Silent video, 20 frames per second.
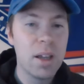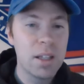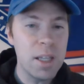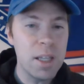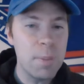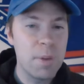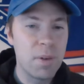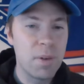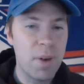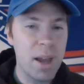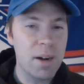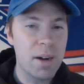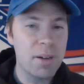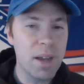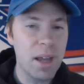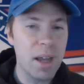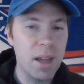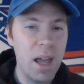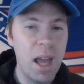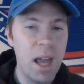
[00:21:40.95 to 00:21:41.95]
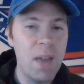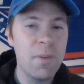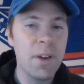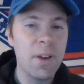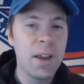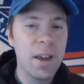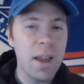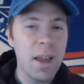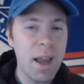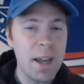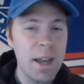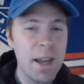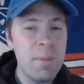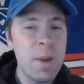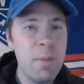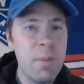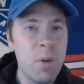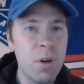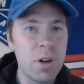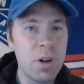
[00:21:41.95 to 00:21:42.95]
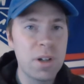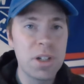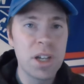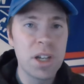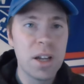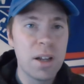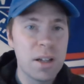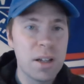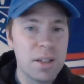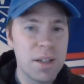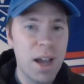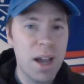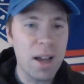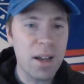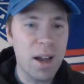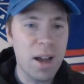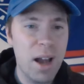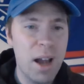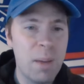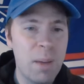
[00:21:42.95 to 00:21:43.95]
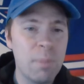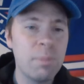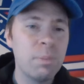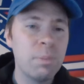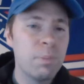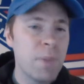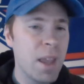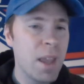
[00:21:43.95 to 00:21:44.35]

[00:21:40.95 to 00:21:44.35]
Keep your ride or die alive at ebaymotors.com.